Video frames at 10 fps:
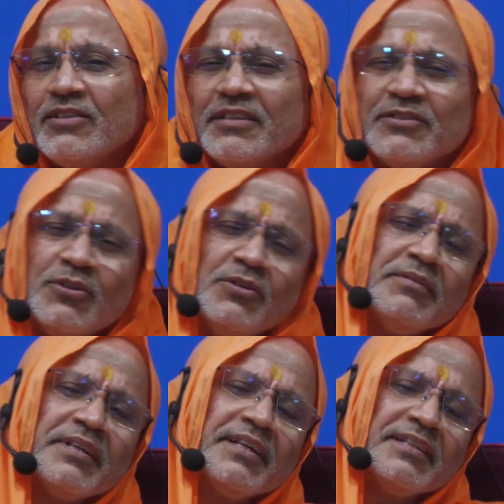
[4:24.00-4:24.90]
So
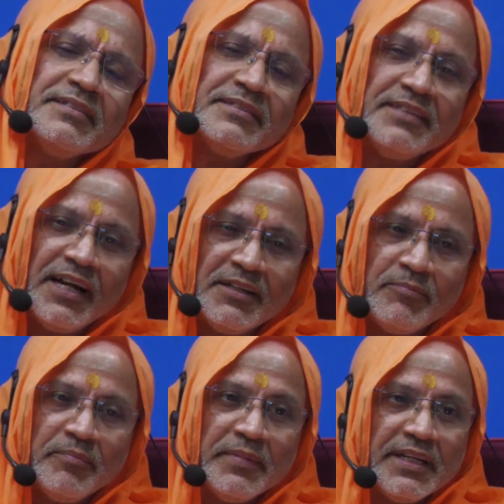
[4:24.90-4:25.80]

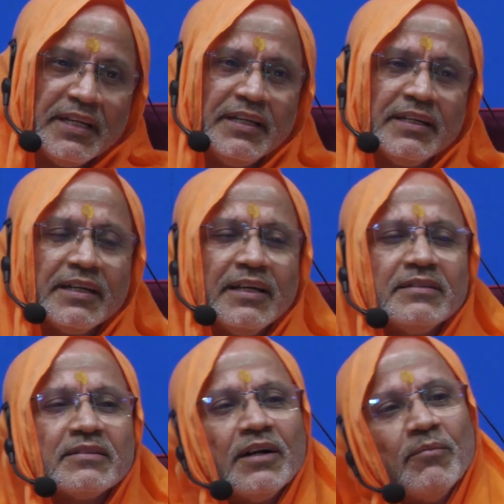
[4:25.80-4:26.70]
that meaning can
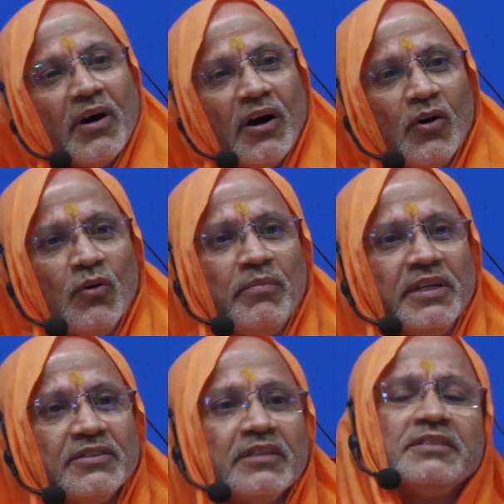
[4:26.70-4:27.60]
somehow be
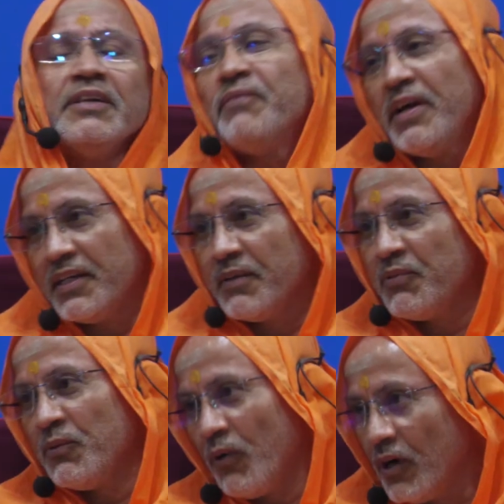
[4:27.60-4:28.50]
justified if
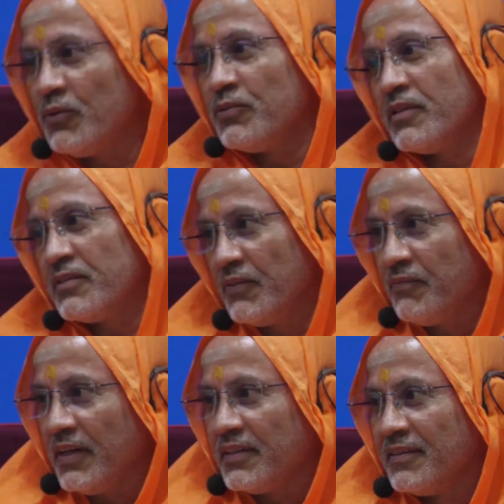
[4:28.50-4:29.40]
you want to justify.